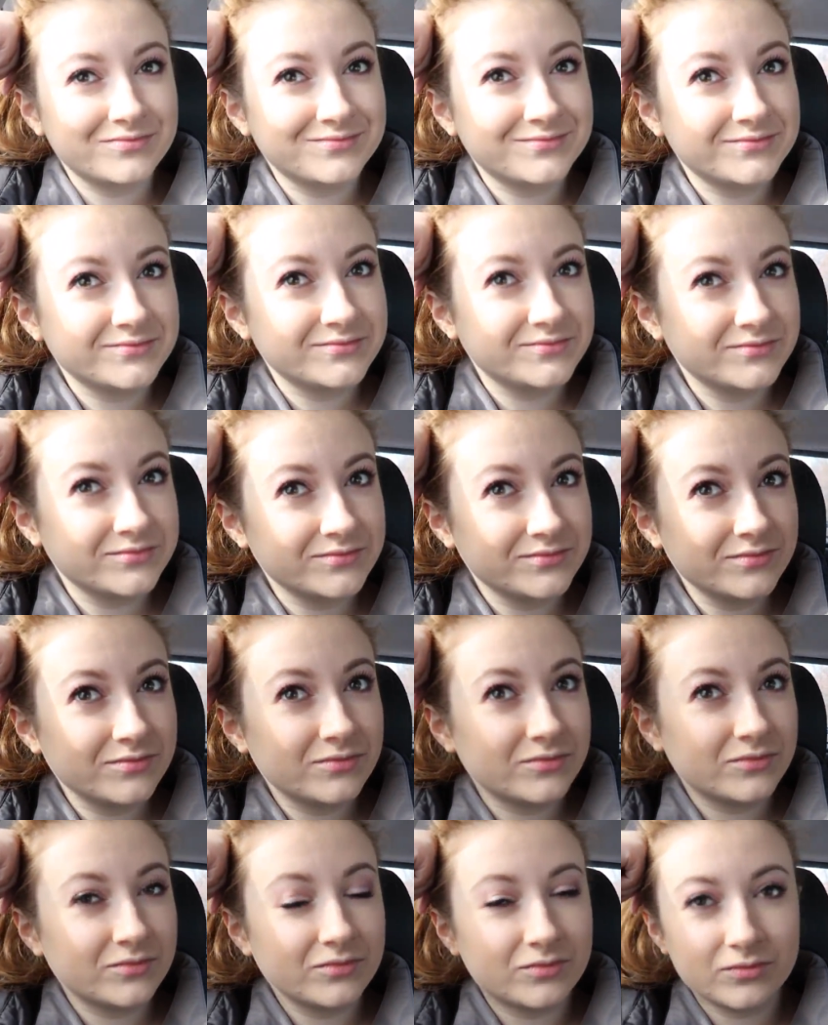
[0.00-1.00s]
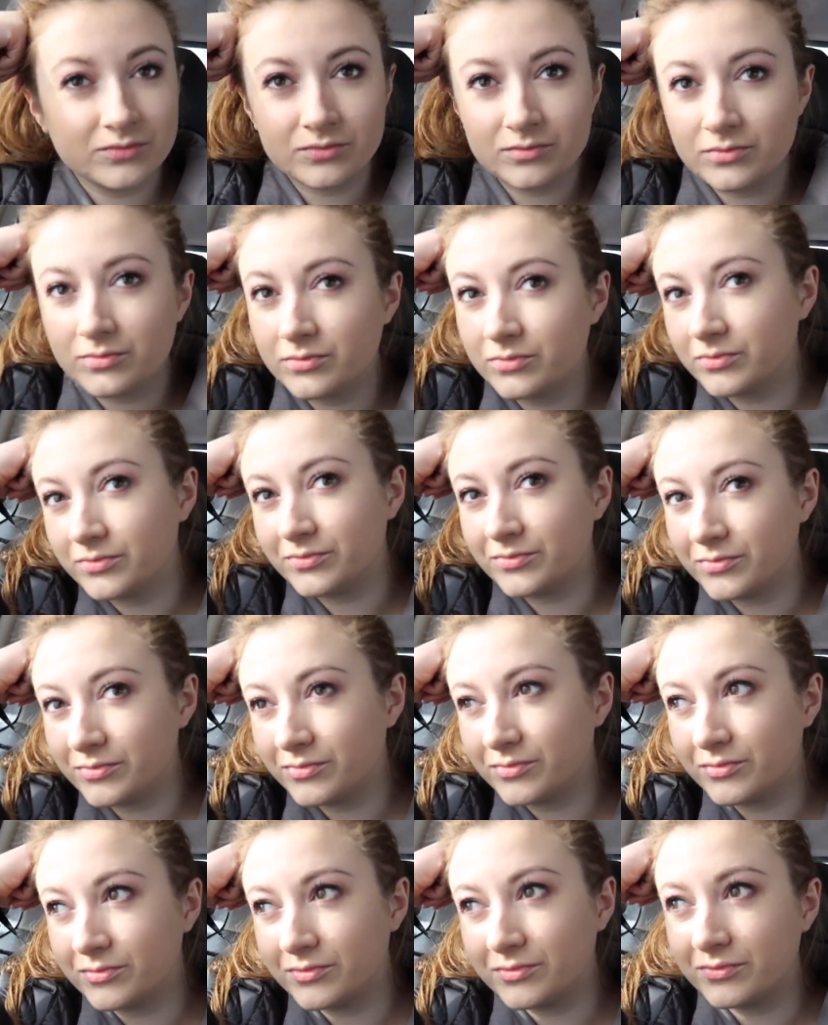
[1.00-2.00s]
Well, we saw one already when we
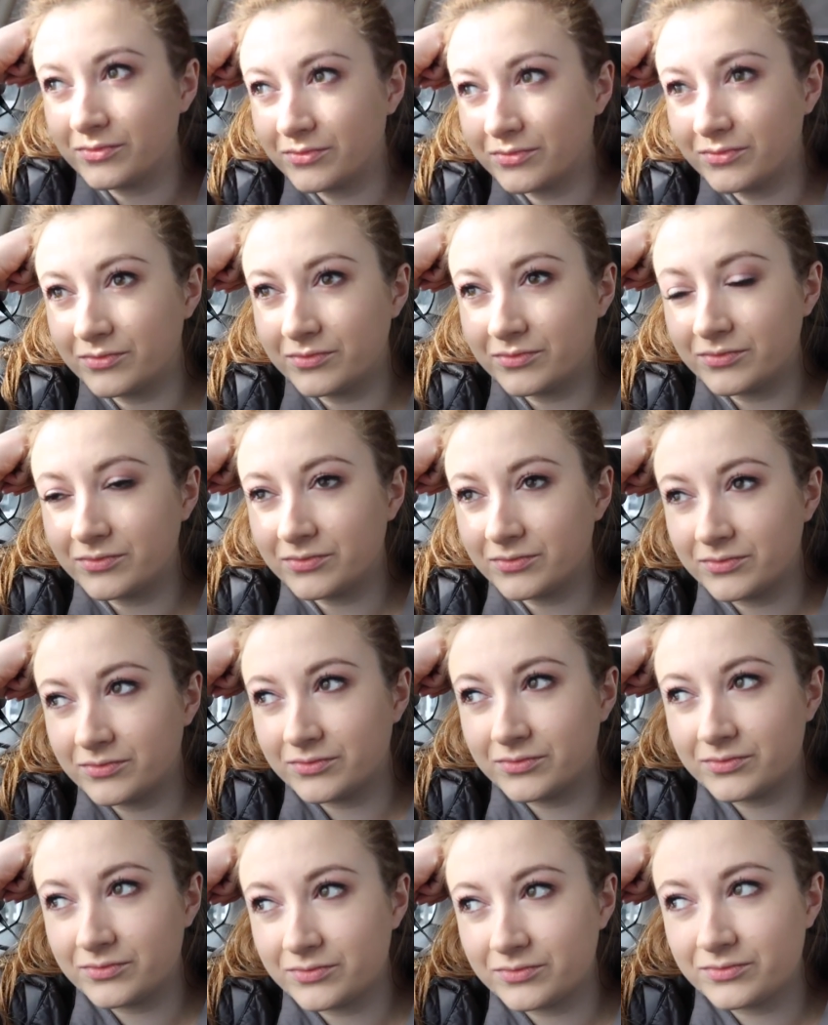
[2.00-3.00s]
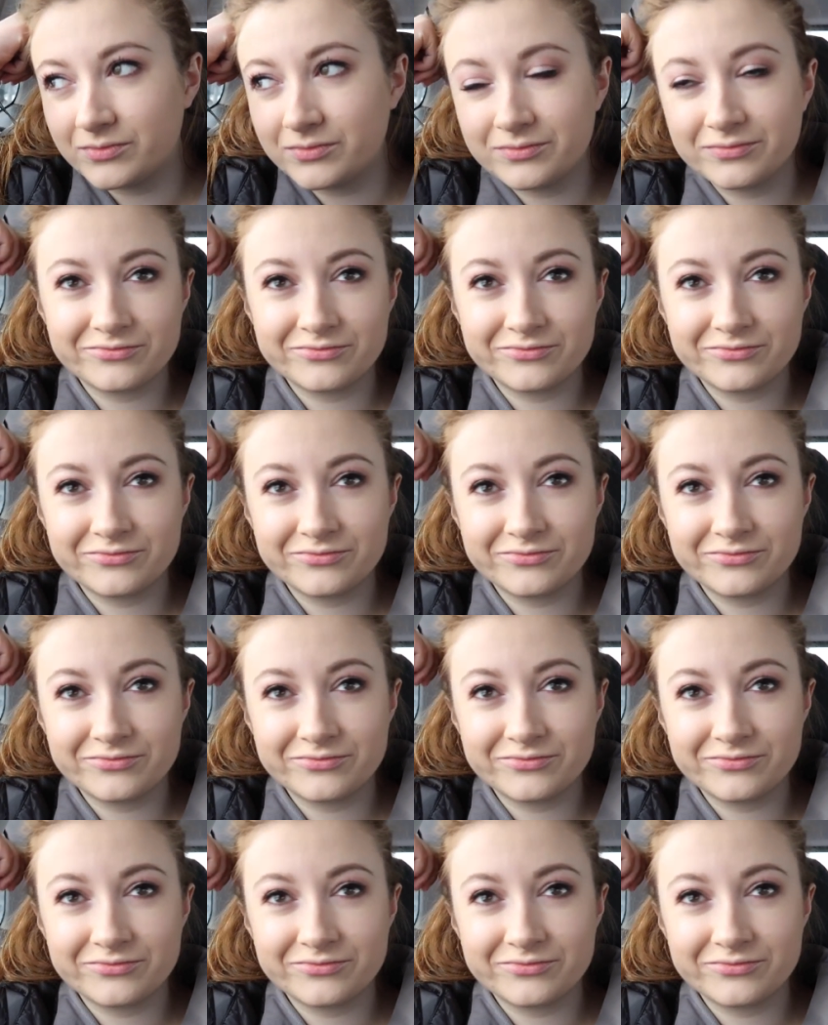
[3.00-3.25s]
got lost on Thanksgiving.